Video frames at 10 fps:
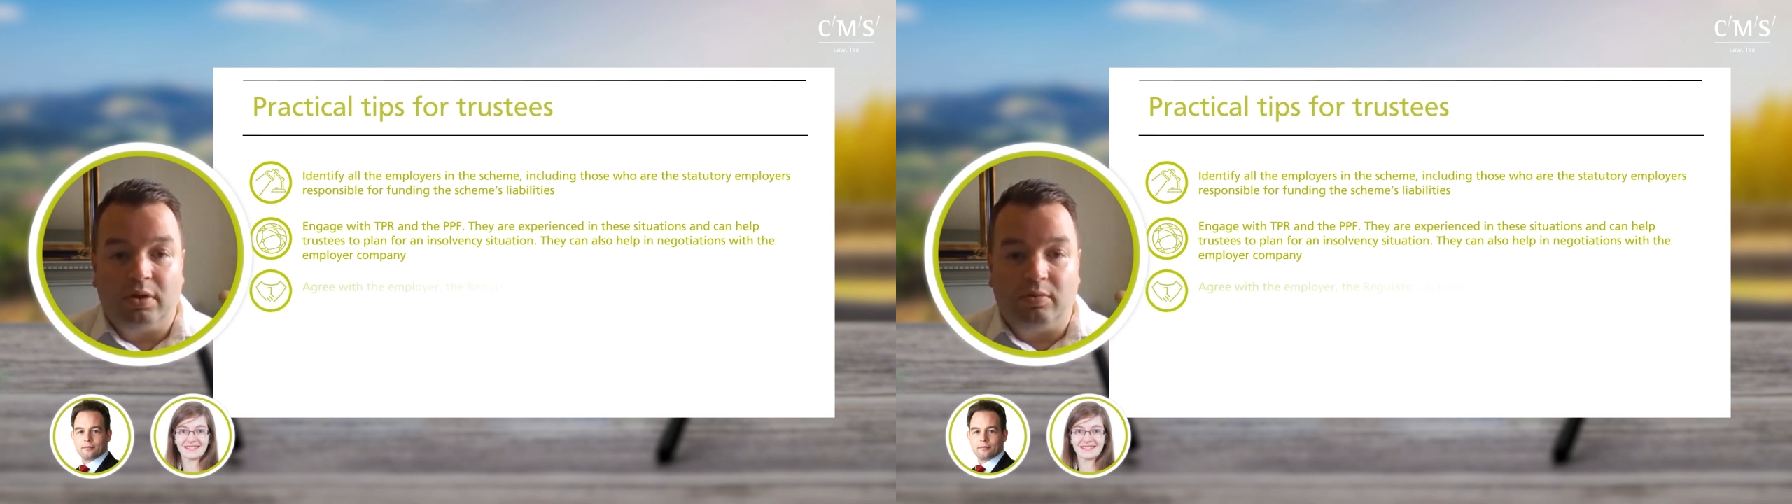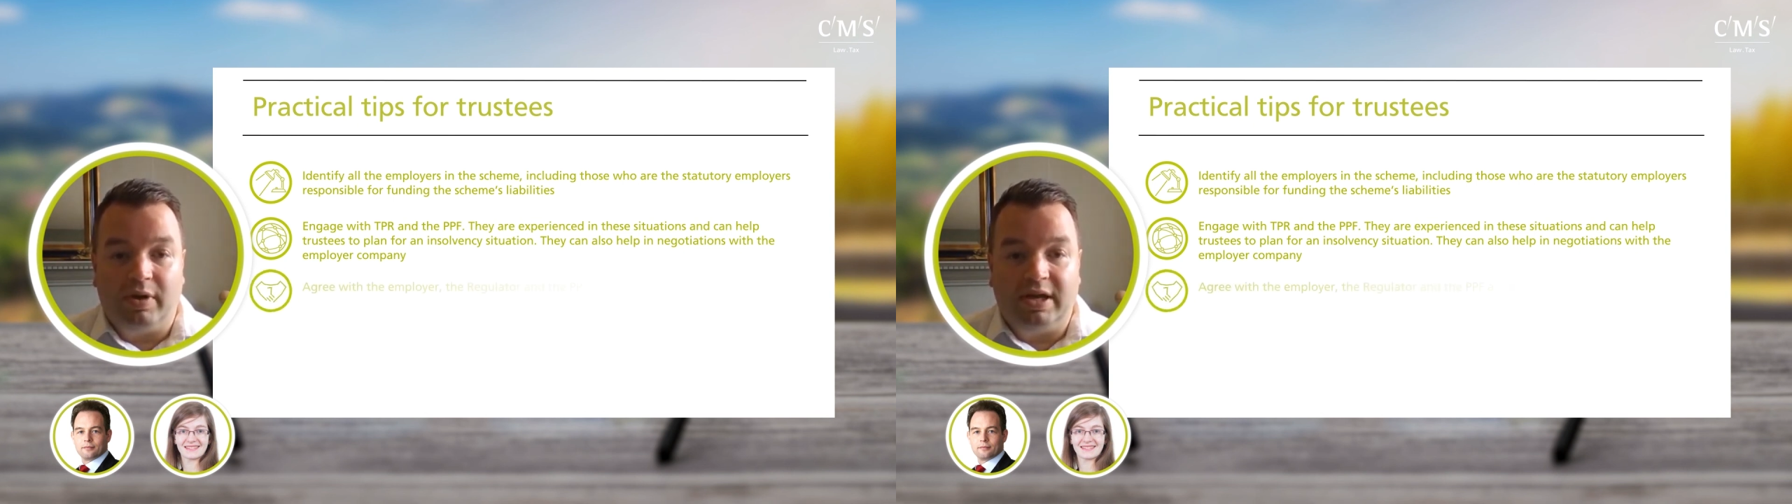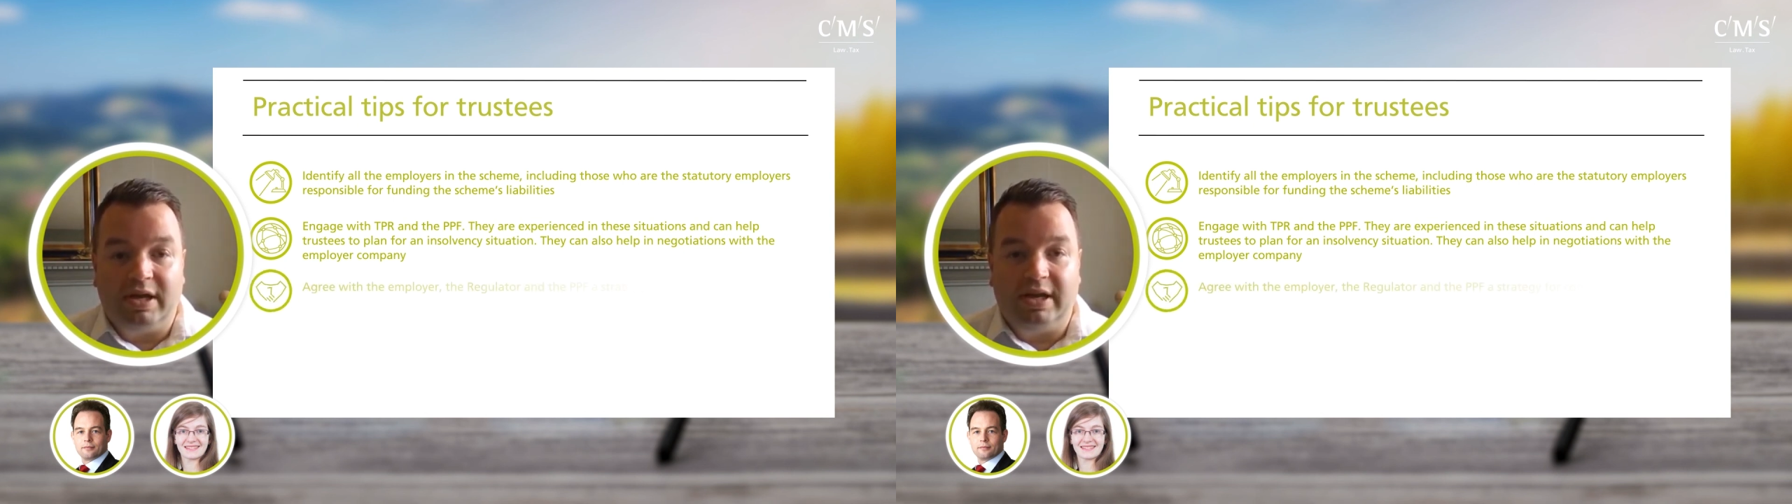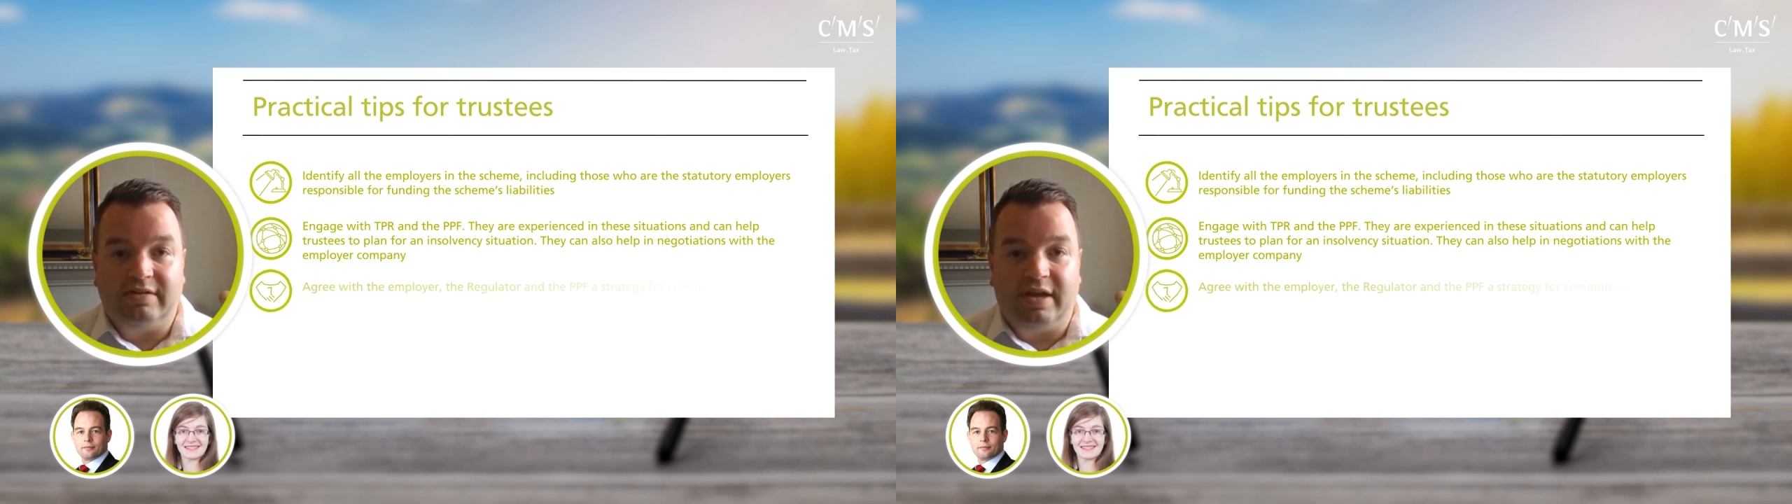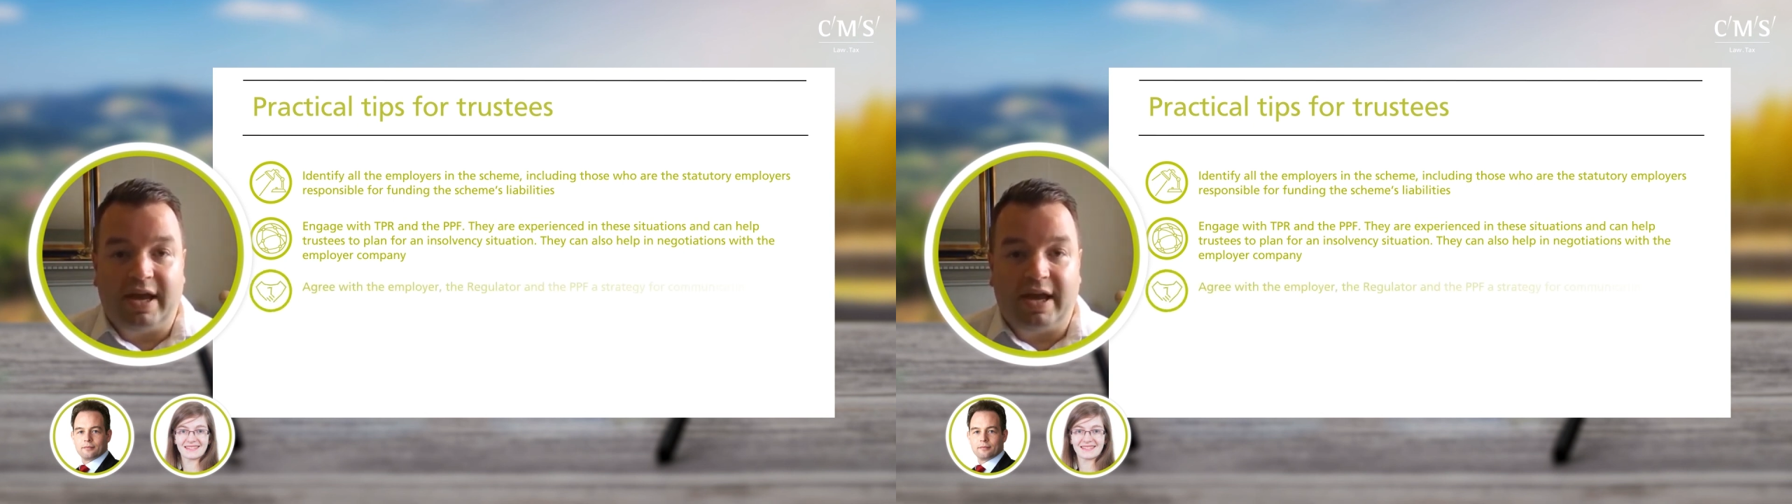the regulator,